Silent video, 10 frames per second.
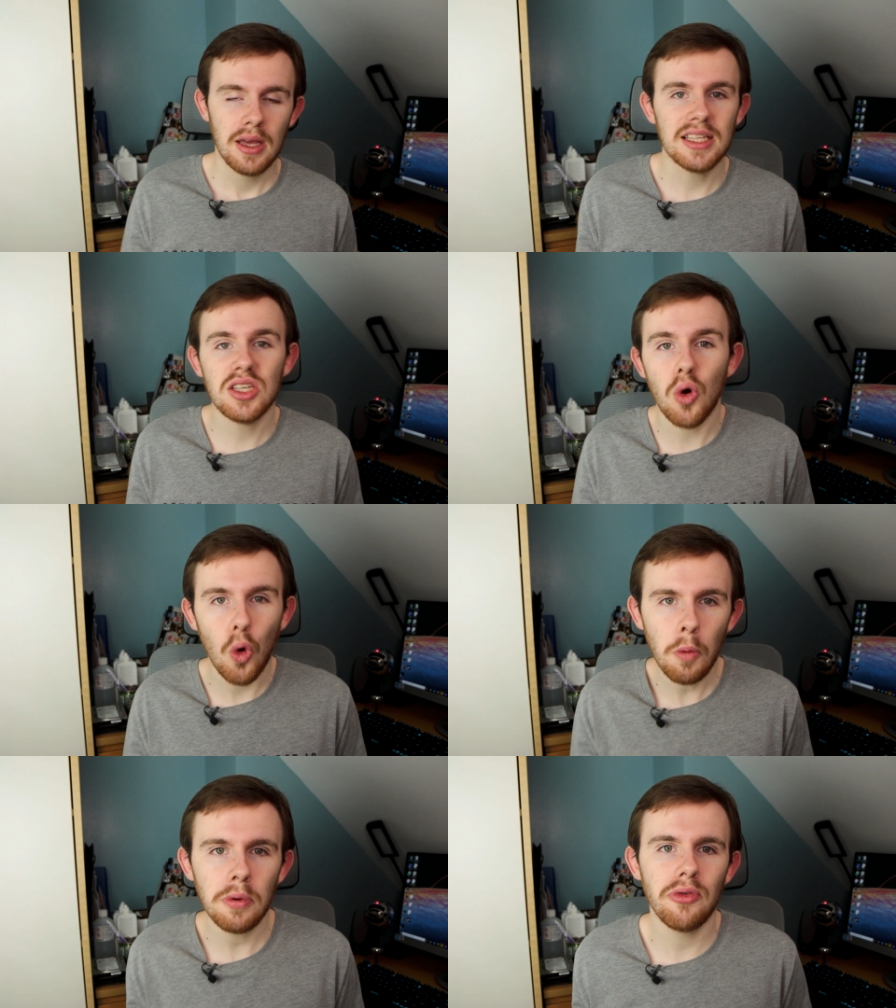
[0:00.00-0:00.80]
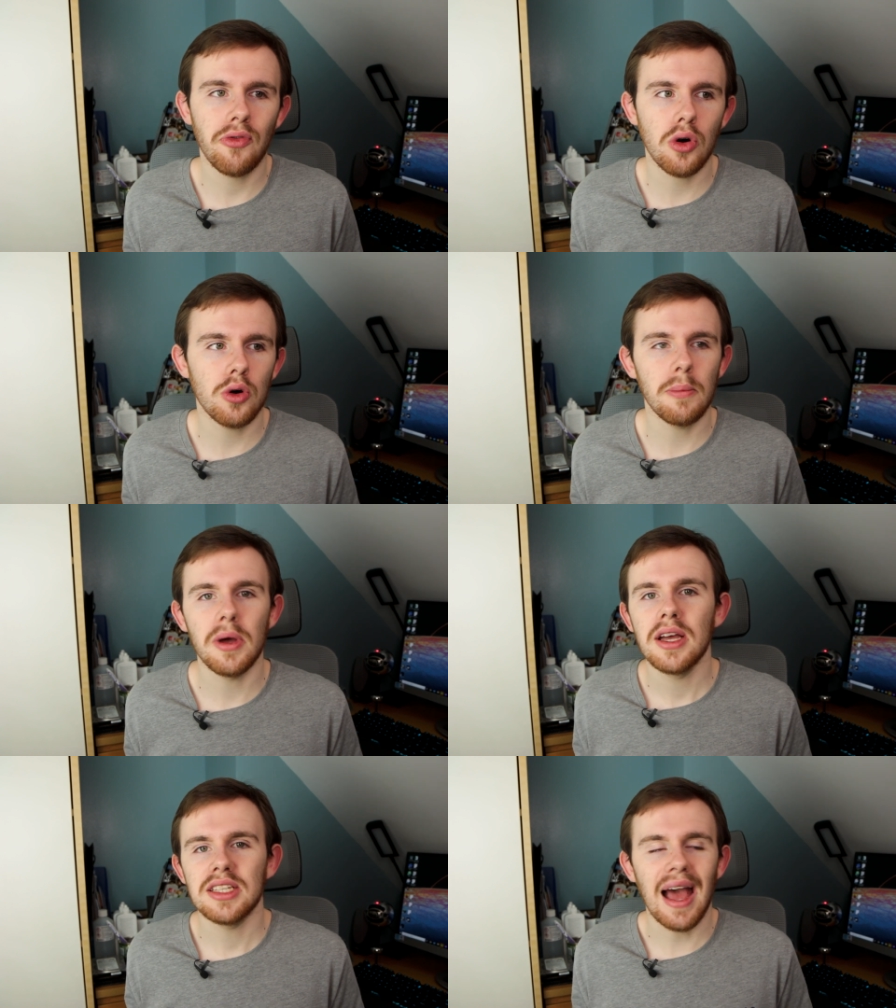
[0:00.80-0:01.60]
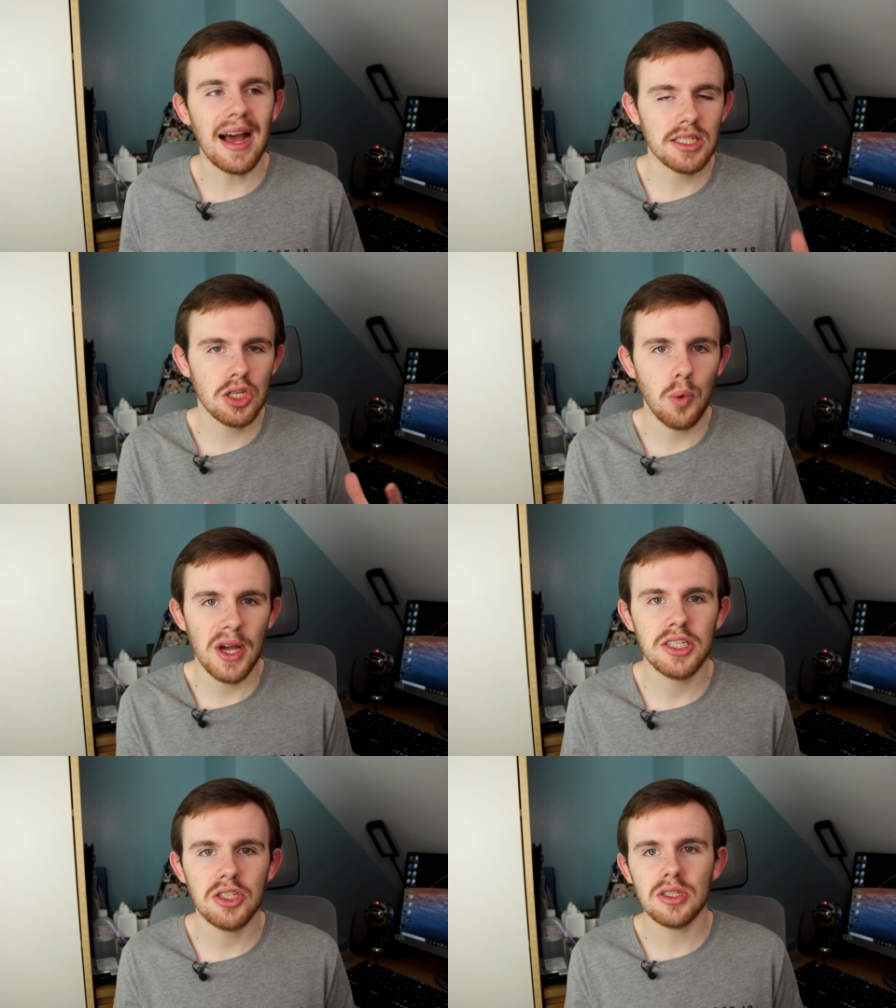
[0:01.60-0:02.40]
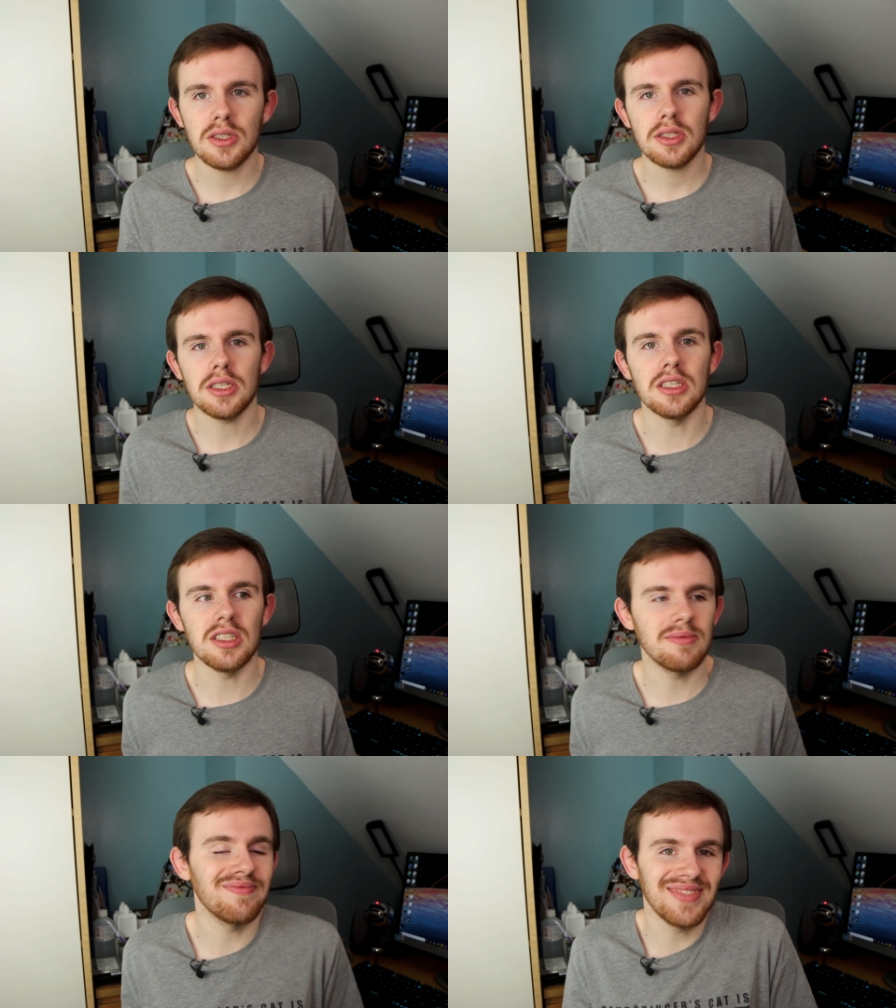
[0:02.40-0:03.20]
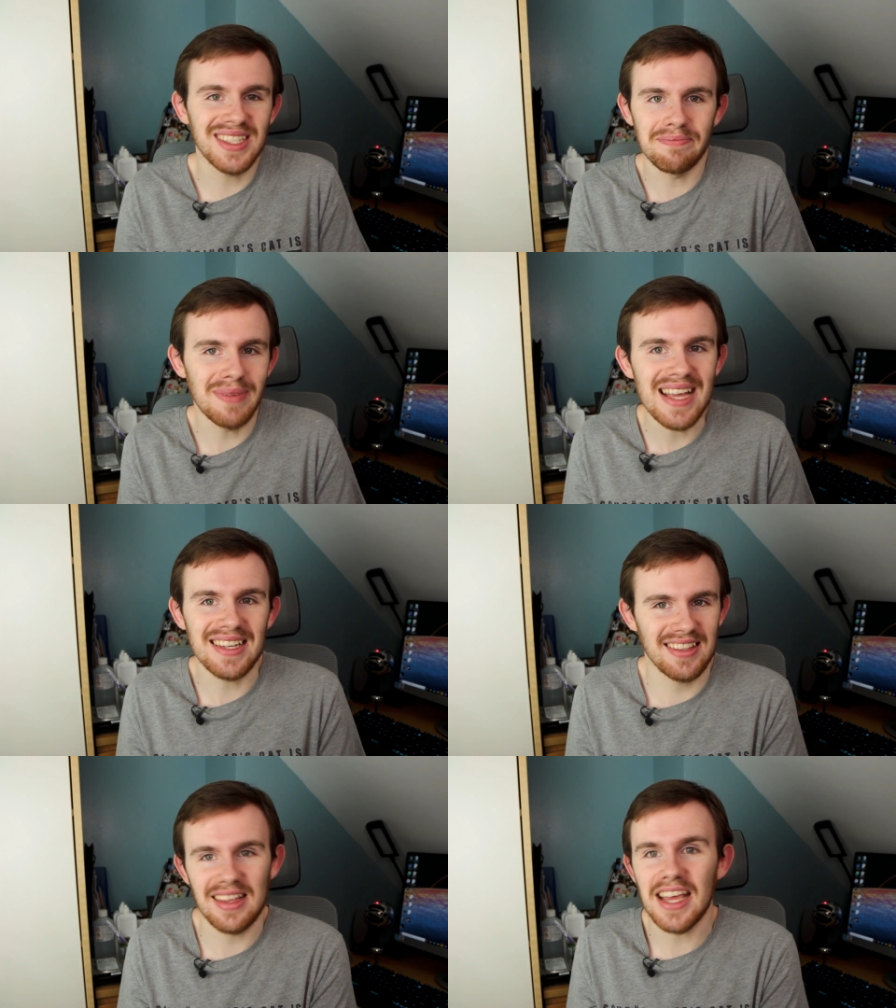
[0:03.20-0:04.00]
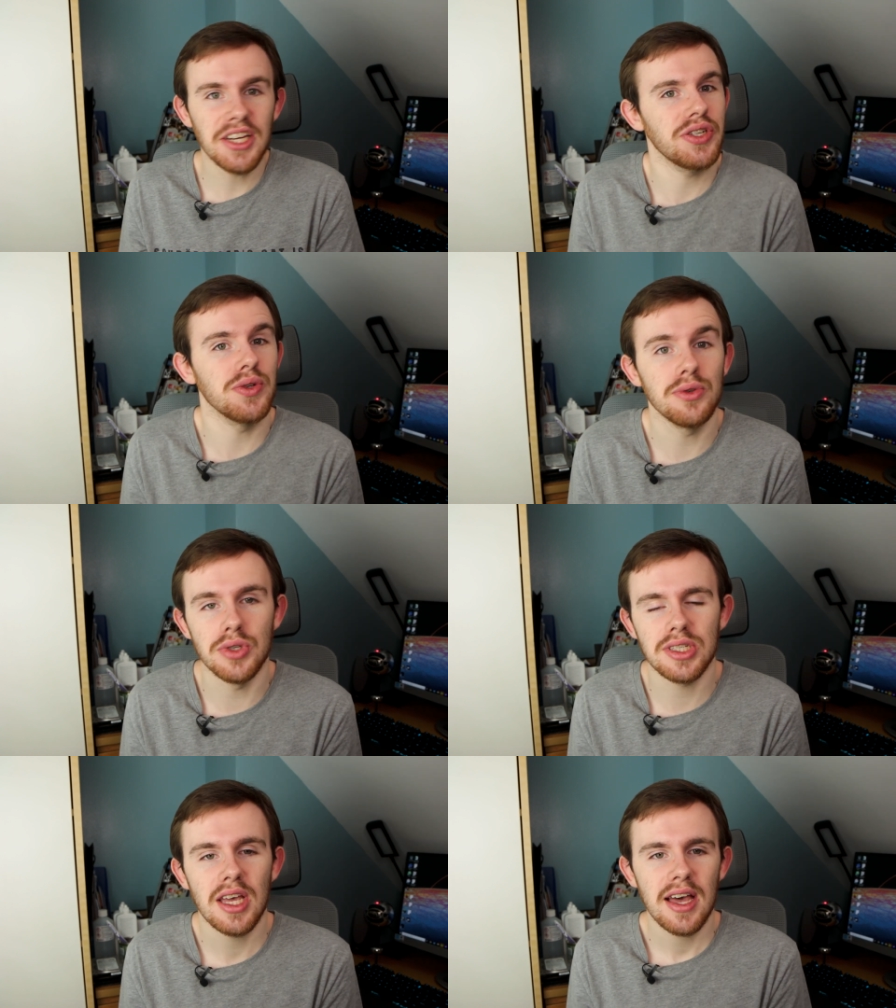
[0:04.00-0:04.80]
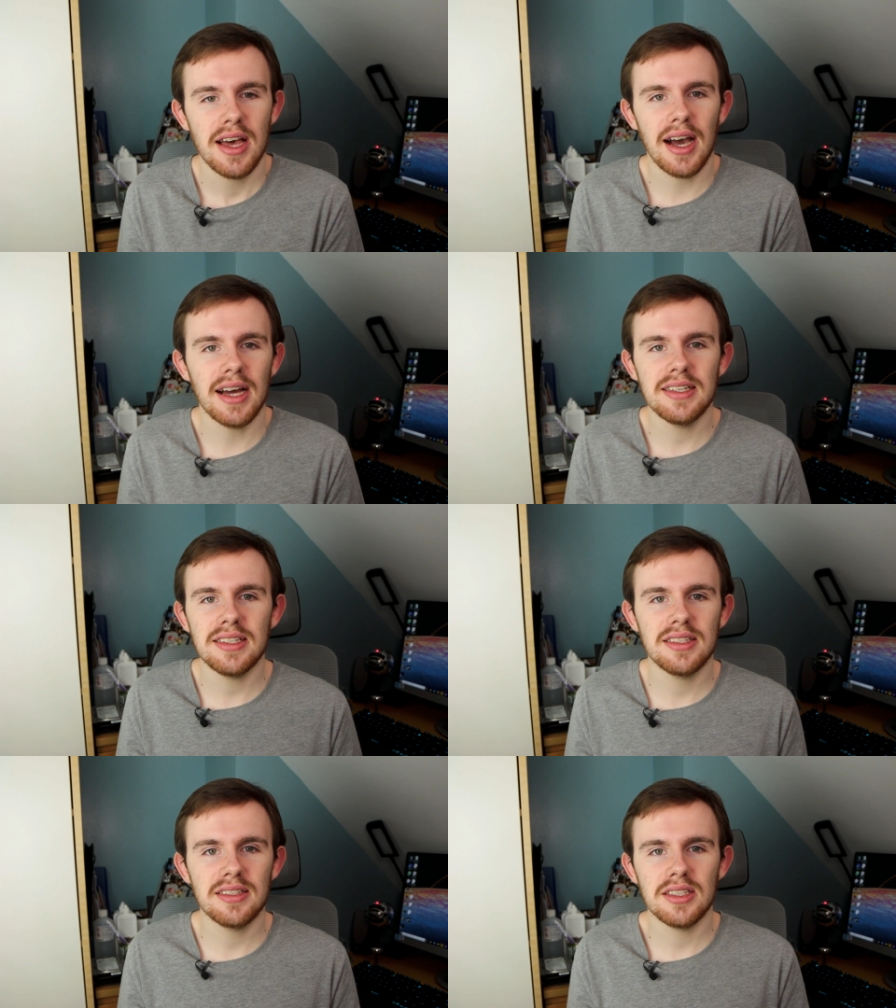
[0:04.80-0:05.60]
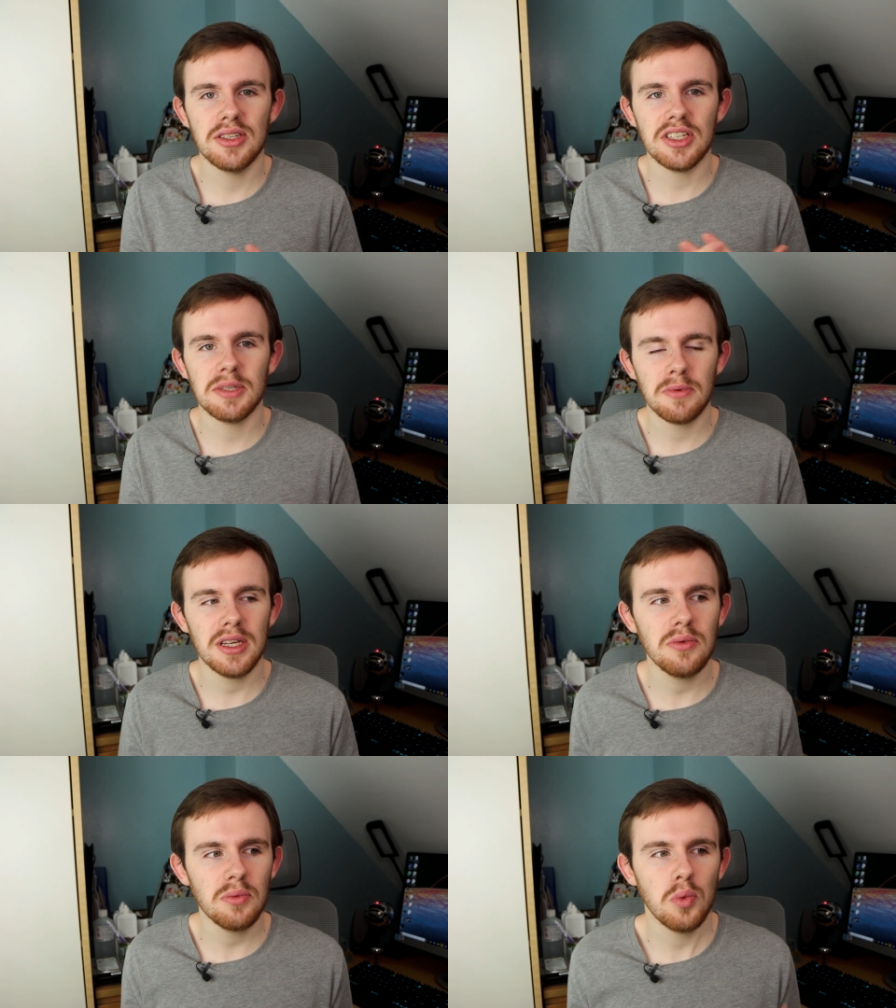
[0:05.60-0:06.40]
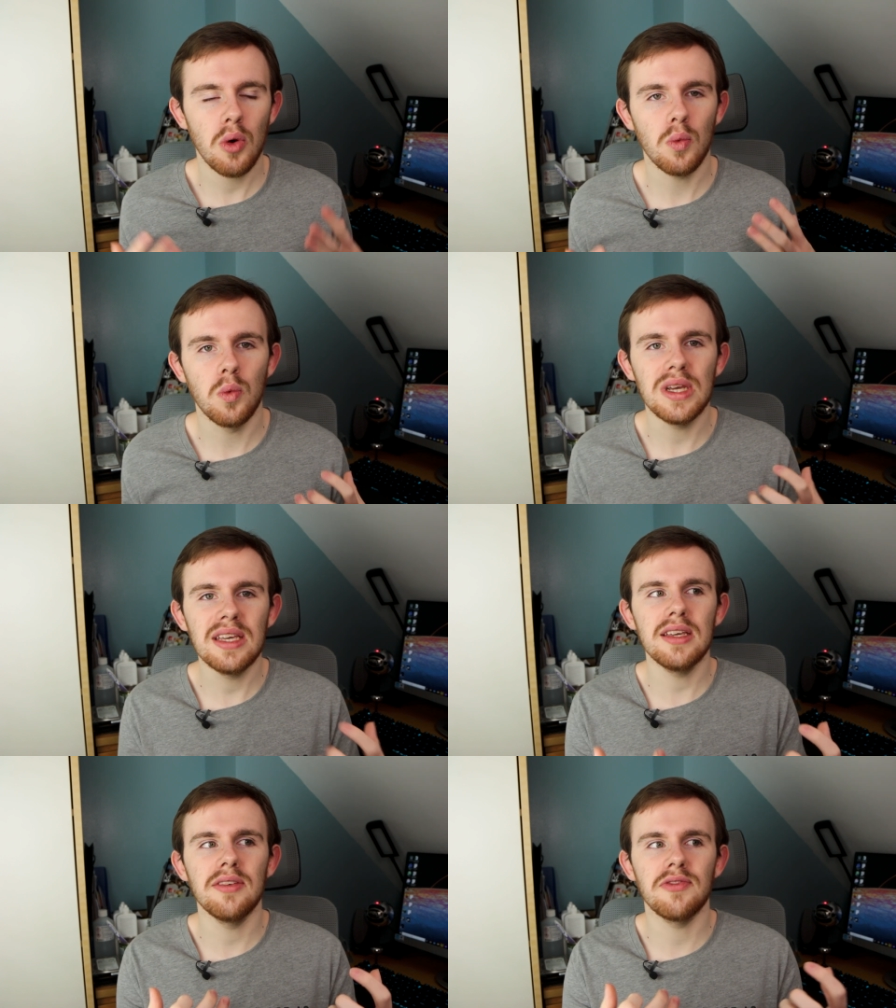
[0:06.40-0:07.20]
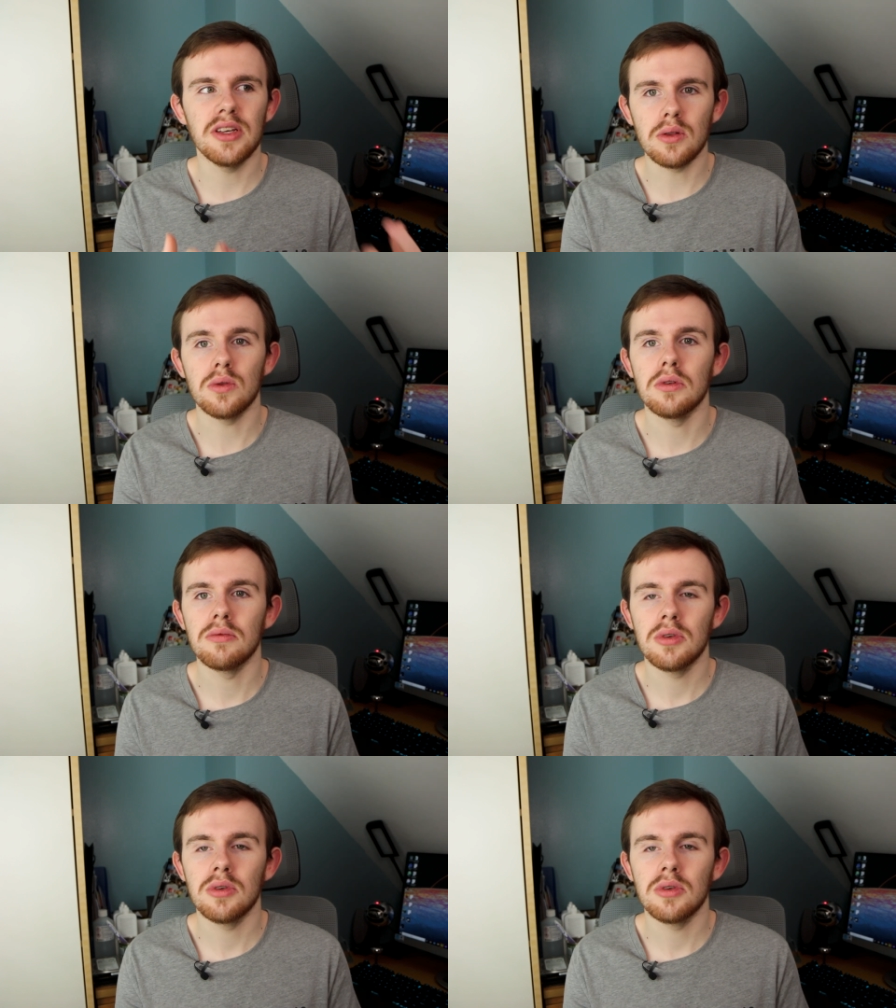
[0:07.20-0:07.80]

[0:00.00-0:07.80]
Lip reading: It's an open forum to ask questions, to debate issues, and to explain what we feel